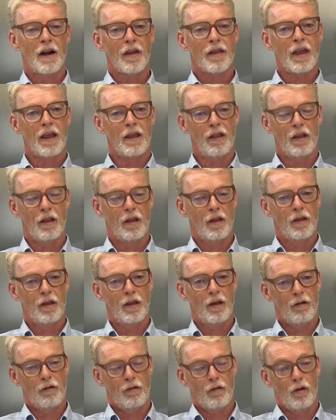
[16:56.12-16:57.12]
I think
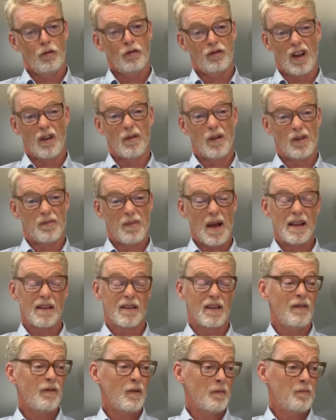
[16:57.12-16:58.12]
they're also
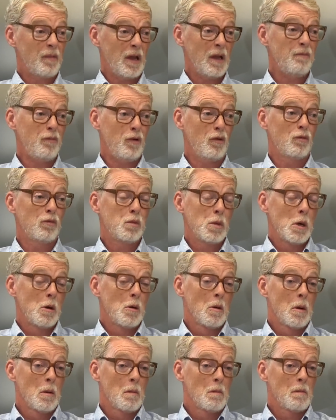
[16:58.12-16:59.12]
expensive, and people
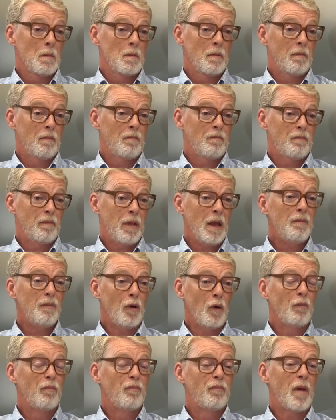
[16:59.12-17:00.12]

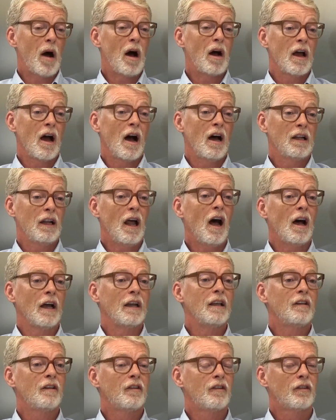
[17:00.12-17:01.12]
buy our
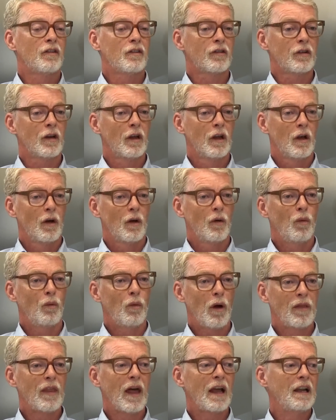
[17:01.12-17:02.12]
lights
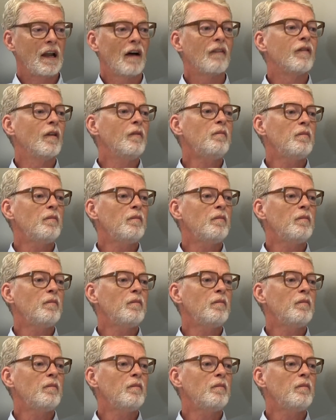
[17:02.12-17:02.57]
when they love them,